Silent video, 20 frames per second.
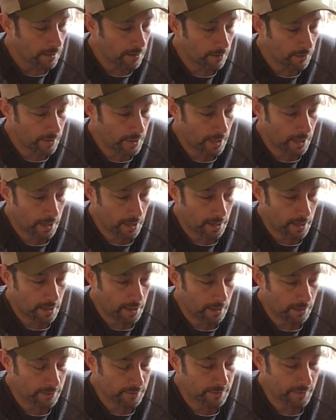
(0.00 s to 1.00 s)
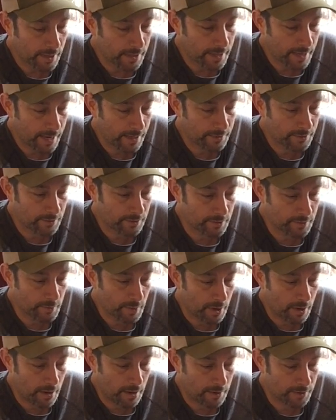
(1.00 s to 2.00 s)
Okay, it looks like extra
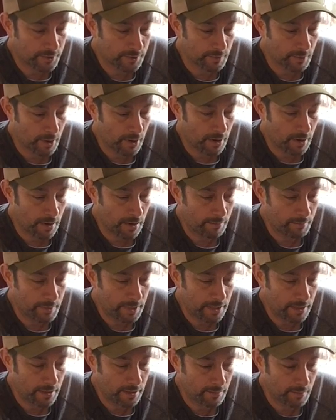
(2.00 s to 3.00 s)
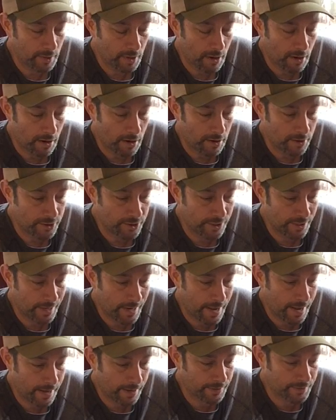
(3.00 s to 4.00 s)
small, small, medium, large, and
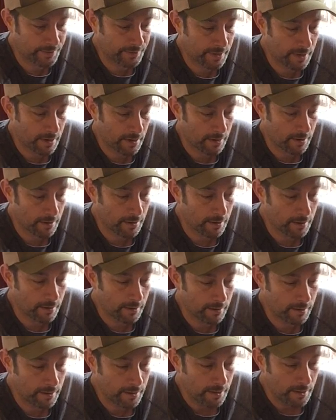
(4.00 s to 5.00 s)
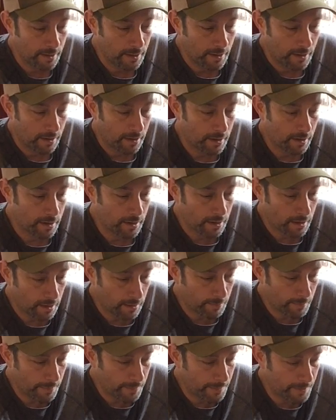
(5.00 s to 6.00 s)
XL.
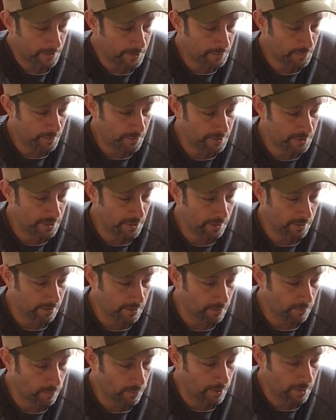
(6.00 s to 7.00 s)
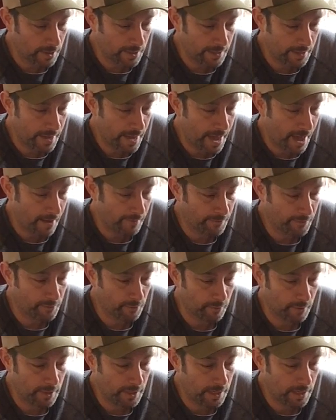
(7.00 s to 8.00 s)
This particular one, they have
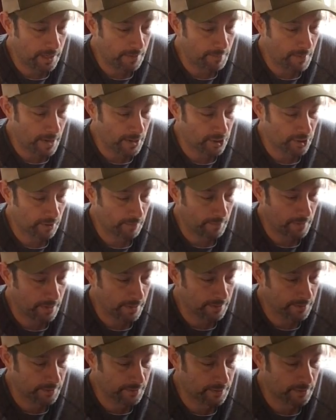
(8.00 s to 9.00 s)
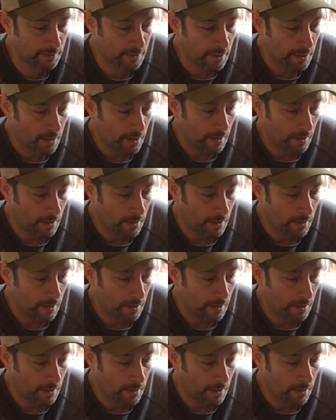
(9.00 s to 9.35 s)
3 measurements: